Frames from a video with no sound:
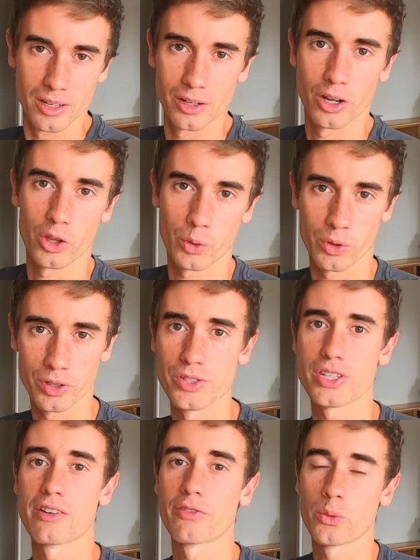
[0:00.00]
In other
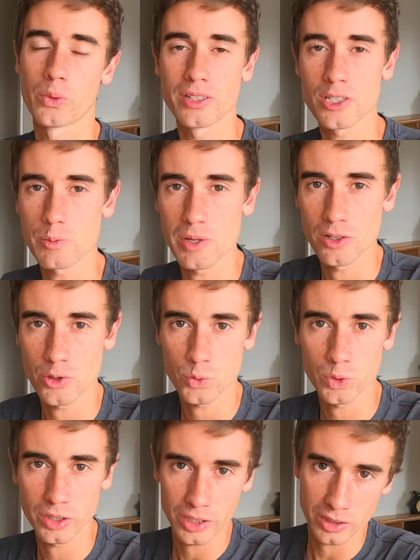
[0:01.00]
words, if the wind speed is
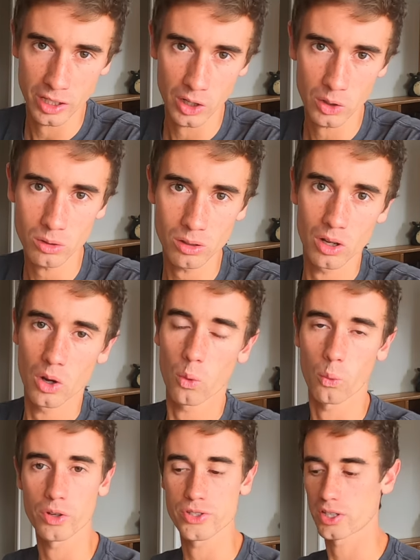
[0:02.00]
really low,
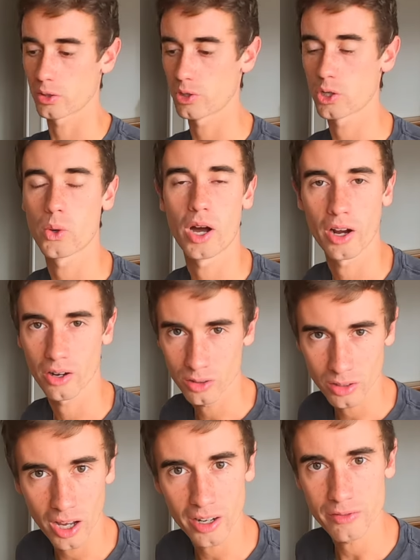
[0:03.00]
it's going to require a
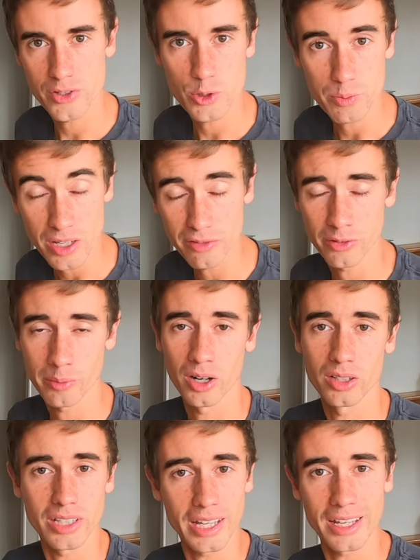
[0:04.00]
lot of speed from
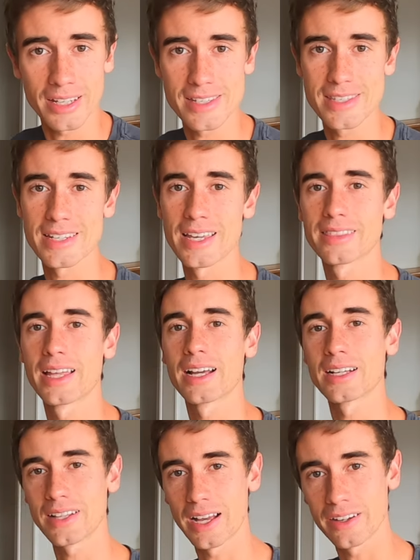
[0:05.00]
our legs to get
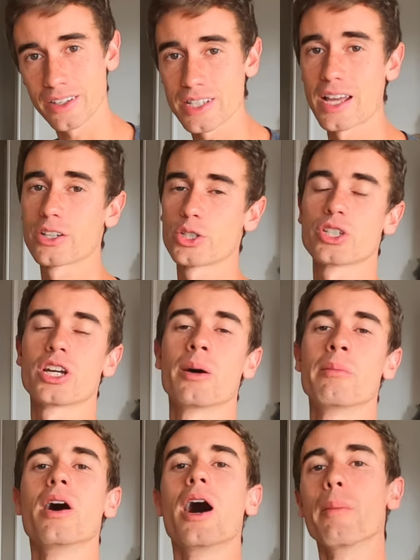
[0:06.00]
that glider to actually
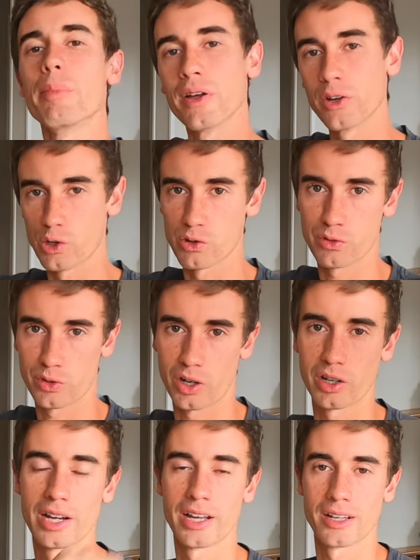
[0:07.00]
come up and over
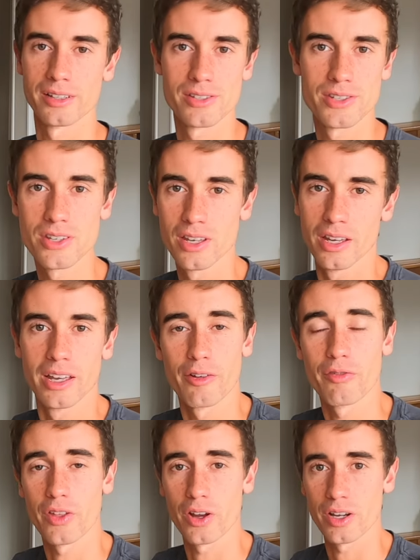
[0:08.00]
our heads.
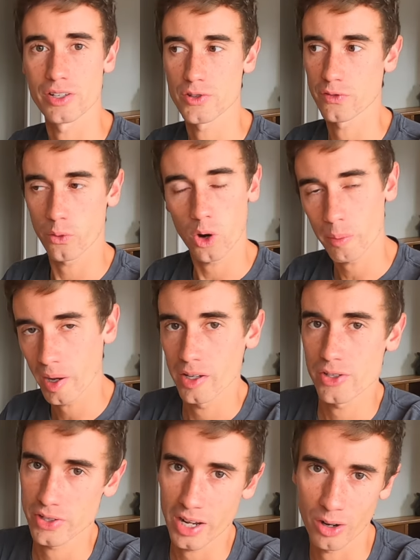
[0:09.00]
If there is 4
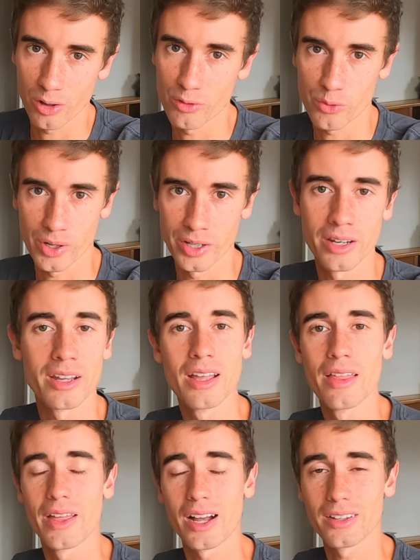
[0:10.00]
miles an hour of wind,
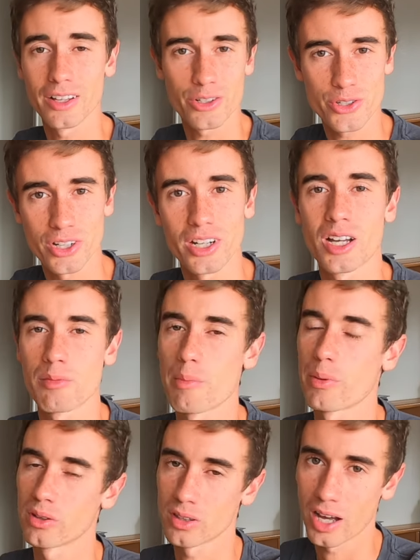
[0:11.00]
that glider is going to come
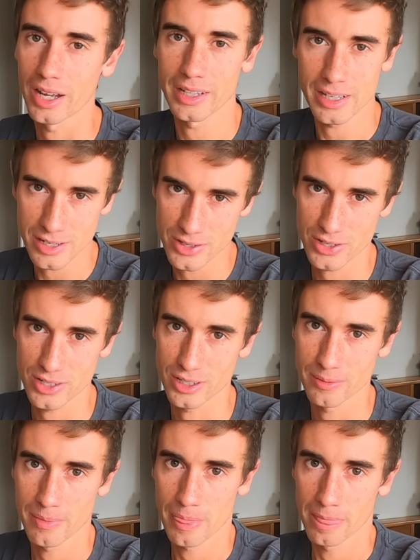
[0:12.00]
up a lot
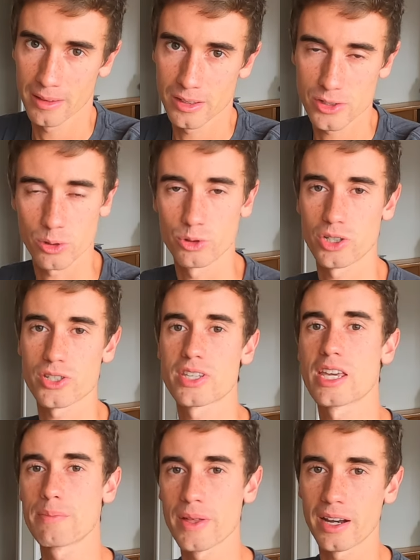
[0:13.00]
easier. So
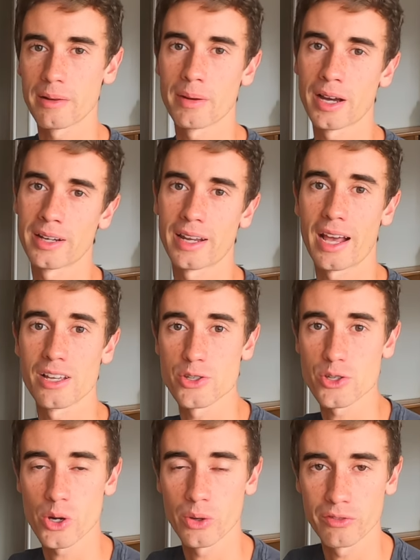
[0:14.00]
just keep that in mind
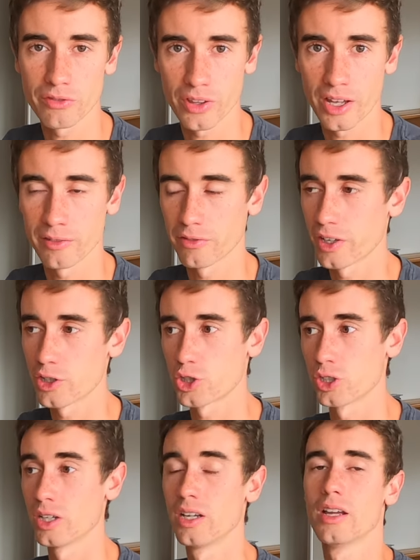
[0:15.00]
as you go in for that
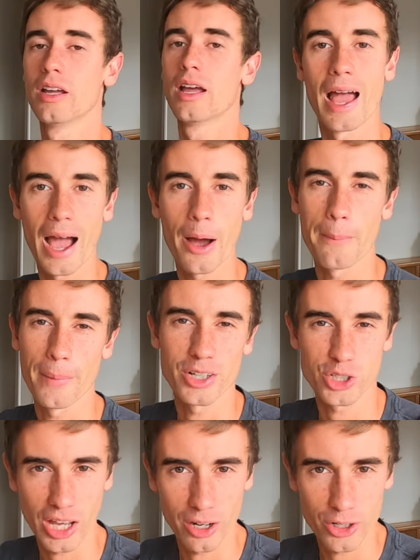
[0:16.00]
inflation, how
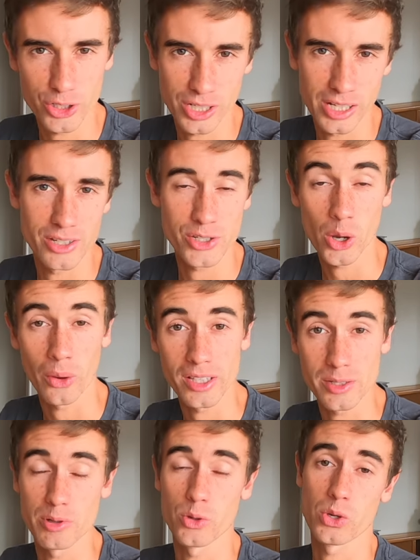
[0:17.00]
much energy is
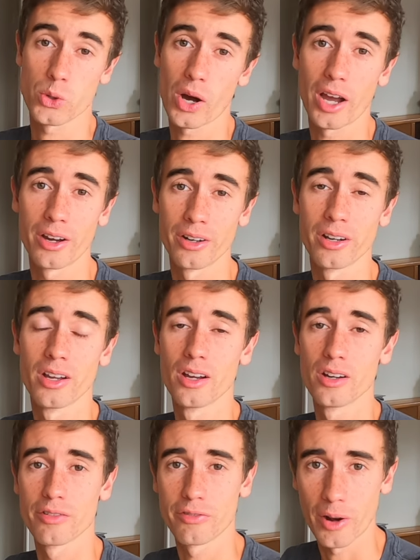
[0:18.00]
going to be required
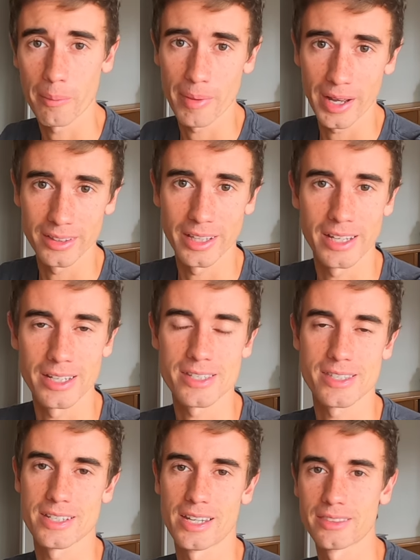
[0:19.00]
from my
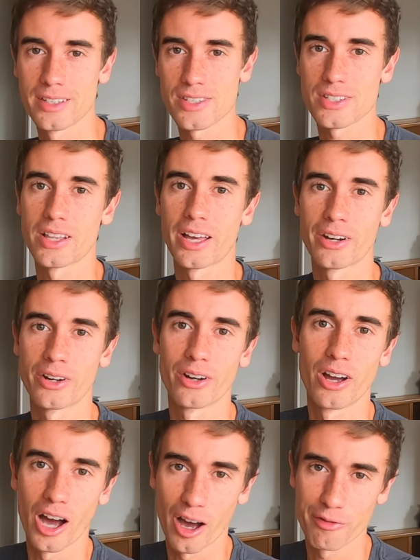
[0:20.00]
legs to get this
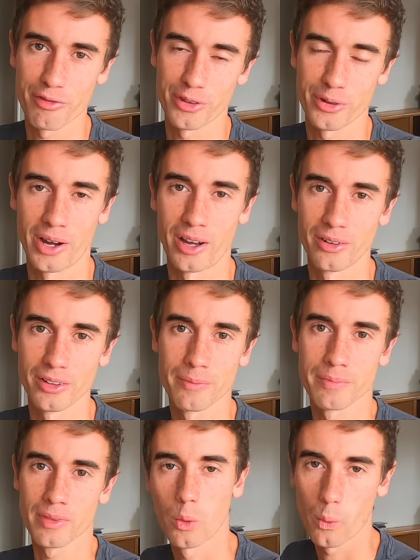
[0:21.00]
glider off the ground.
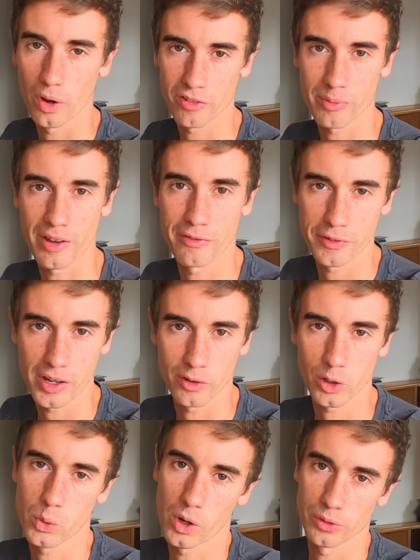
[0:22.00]
One of my
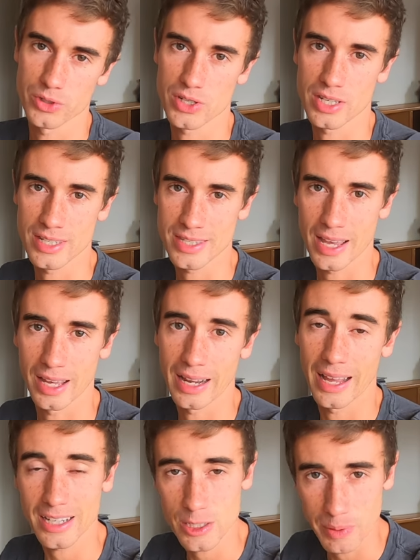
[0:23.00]
favorite quotes is
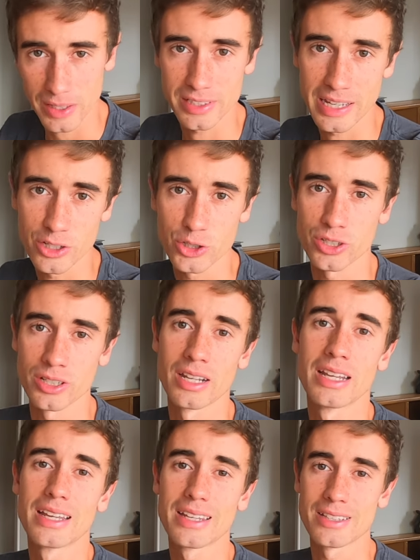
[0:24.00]
that
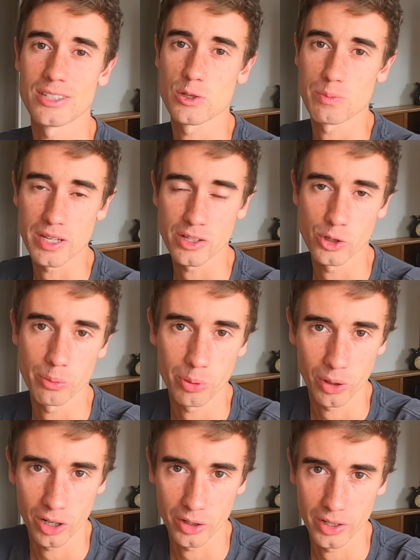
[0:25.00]
expectation can speed your
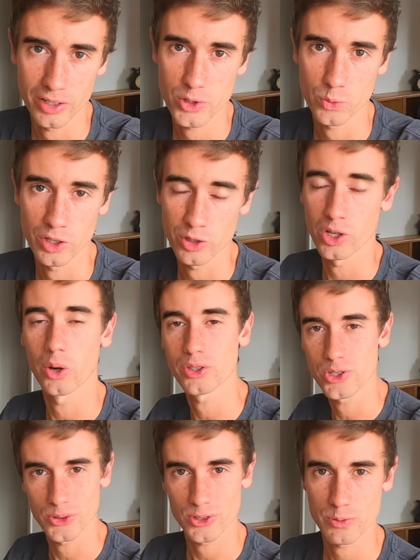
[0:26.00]
progress. When you know
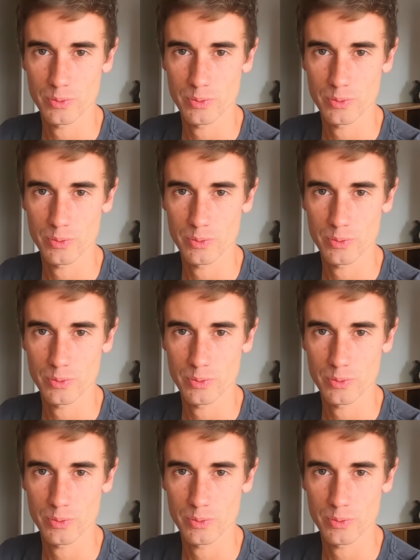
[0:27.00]
what to